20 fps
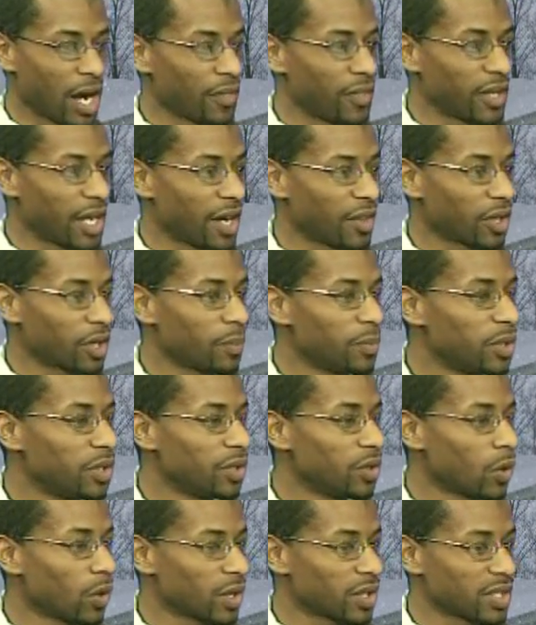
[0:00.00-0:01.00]
and the other
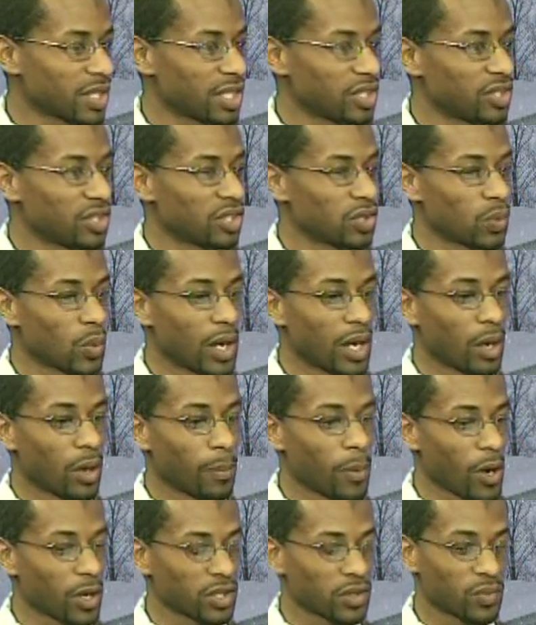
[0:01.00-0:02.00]
community organizations as
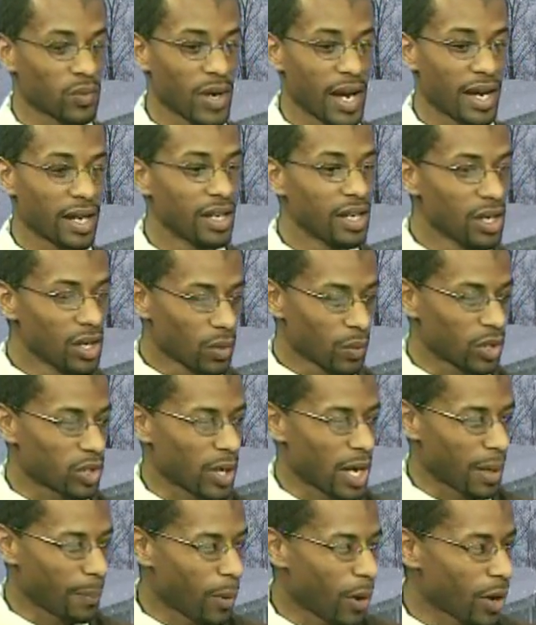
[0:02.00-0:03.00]
well, Parks and Rec. We
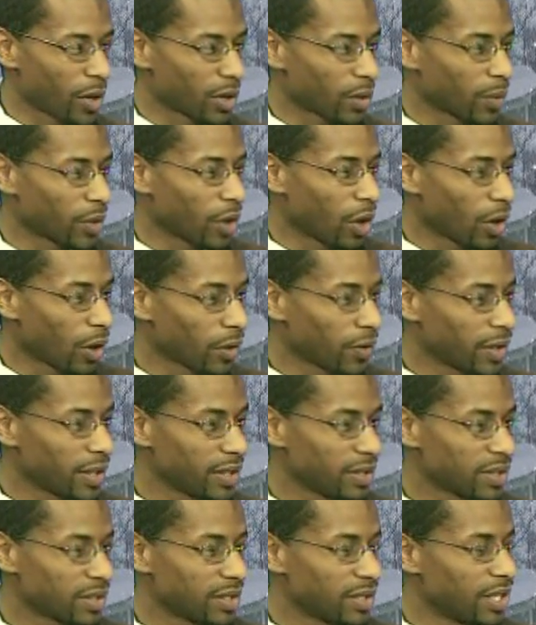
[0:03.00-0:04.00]
try to partner with all
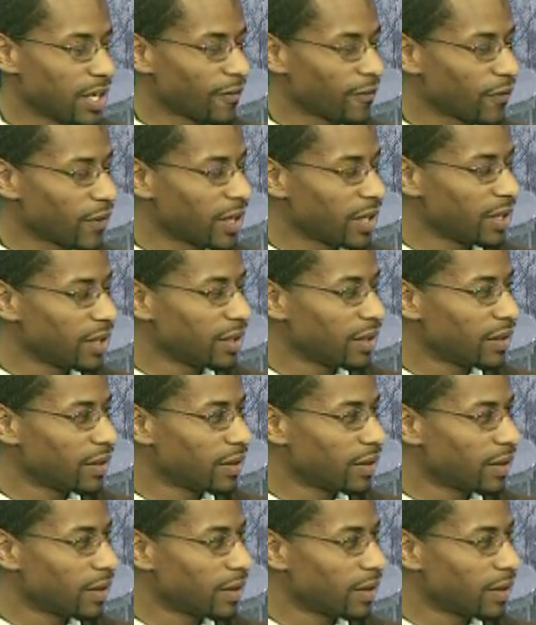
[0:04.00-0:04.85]
these different